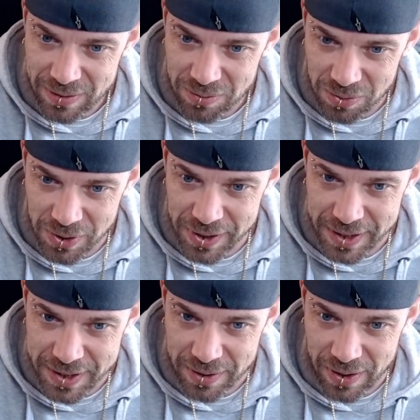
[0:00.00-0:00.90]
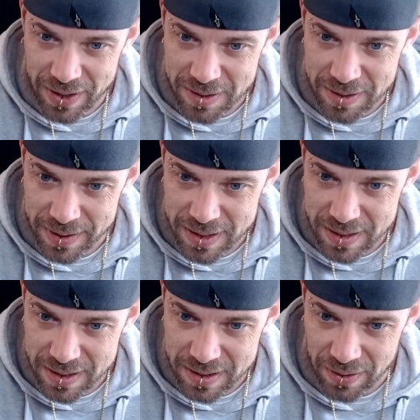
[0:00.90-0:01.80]
Really do like some of this.
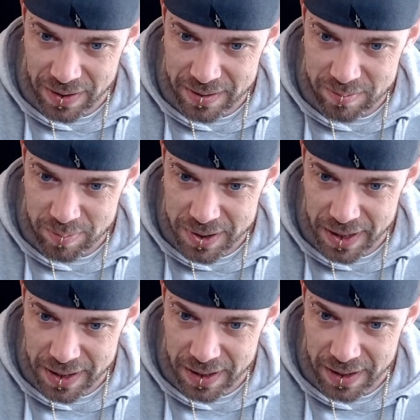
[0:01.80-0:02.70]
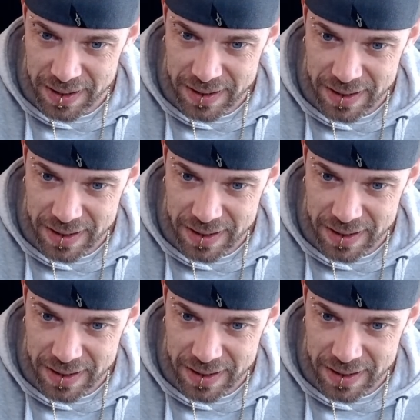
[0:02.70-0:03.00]
This guy is particularly,